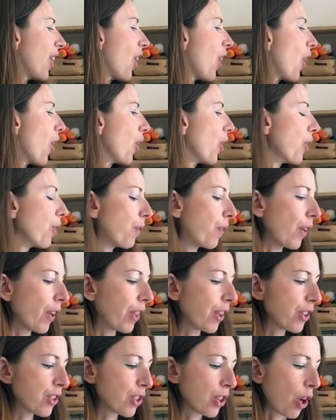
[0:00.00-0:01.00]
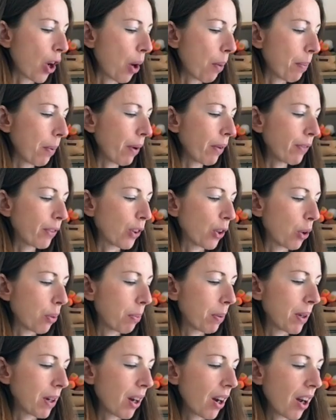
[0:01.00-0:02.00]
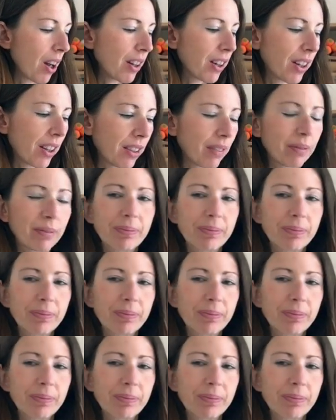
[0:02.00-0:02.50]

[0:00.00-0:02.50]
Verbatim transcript: over the top of your banana.